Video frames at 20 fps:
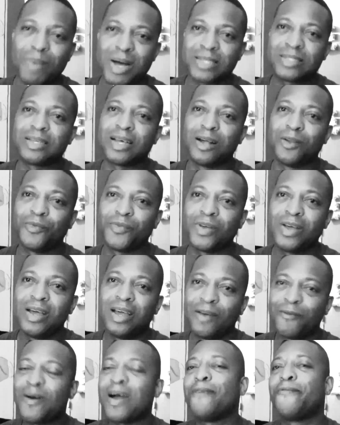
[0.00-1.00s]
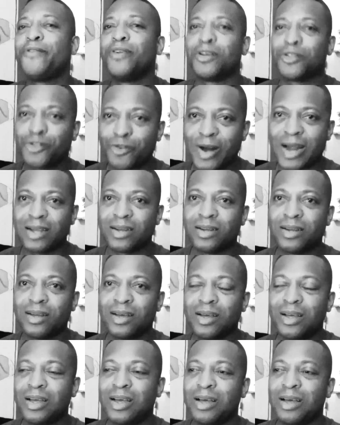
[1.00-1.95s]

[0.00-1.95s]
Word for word: myself if I feel threatened.